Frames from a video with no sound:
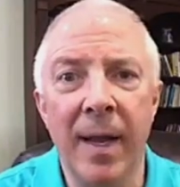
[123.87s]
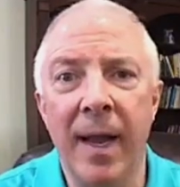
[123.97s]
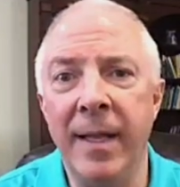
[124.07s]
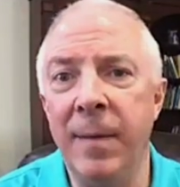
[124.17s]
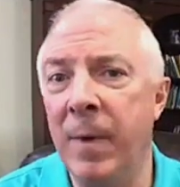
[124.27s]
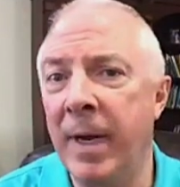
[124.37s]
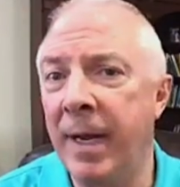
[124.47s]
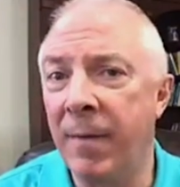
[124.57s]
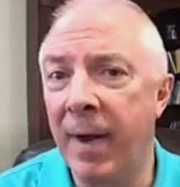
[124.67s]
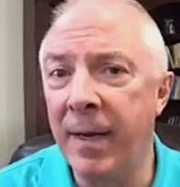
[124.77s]
And then when I
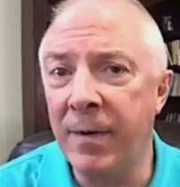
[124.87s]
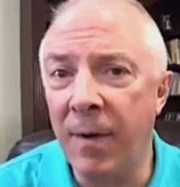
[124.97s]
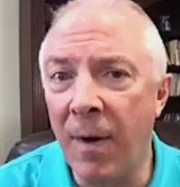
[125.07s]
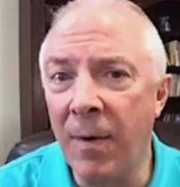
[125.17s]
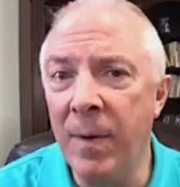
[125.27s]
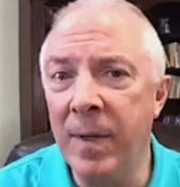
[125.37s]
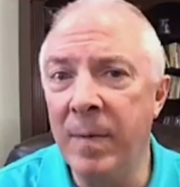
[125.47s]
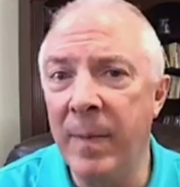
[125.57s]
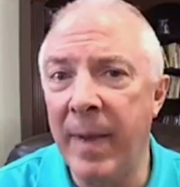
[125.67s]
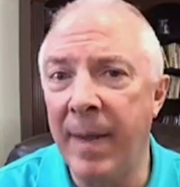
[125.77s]
try to talk with
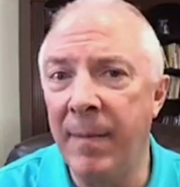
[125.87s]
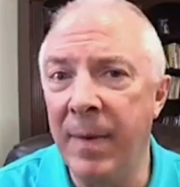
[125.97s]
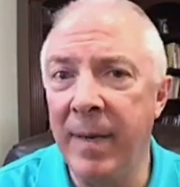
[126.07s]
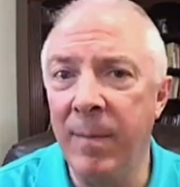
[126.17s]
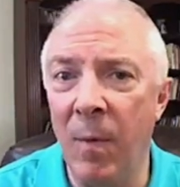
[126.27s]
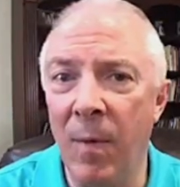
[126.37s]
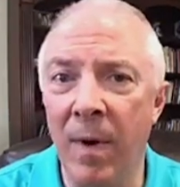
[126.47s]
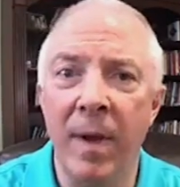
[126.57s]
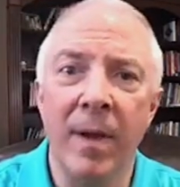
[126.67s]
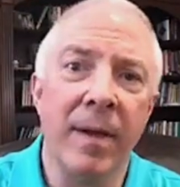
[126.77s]
them about being
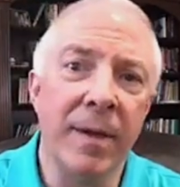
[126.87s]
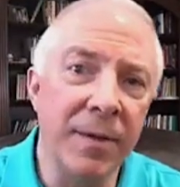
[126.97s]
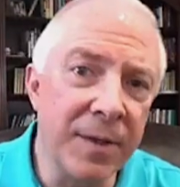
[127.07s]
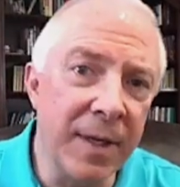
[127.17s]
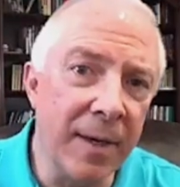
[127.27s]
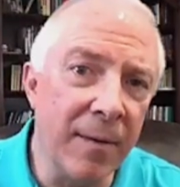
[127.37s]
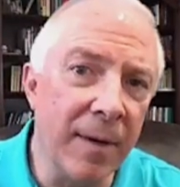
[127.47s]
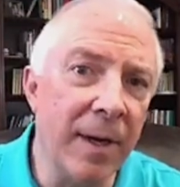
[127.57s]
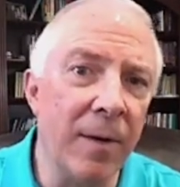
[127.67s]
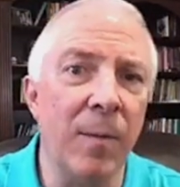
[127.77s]
more
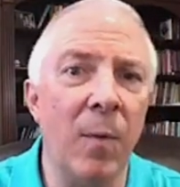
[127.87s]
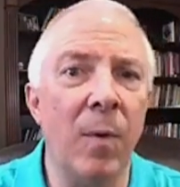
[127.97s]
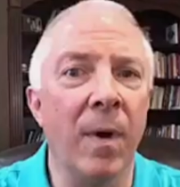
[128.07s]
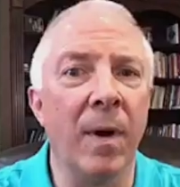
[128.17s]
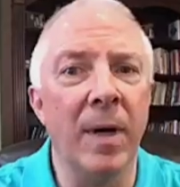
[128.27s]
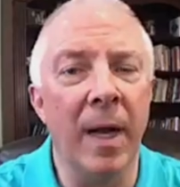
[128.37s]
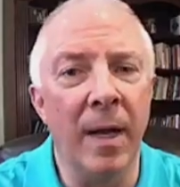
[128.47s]
considerate or more